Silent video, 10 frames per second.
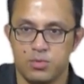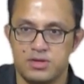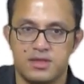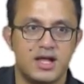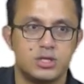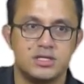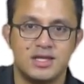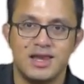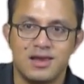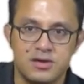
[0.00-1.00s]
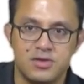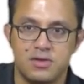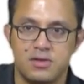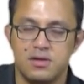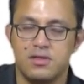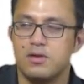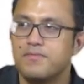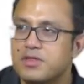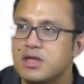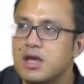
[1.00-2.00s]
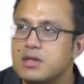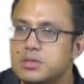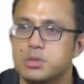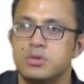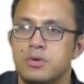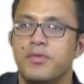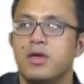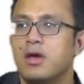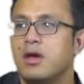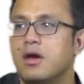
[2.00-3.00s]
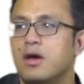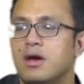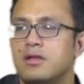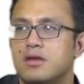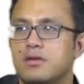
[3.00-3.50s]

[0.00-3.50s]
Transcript: what he's actually telling us is he's sort of seeing through the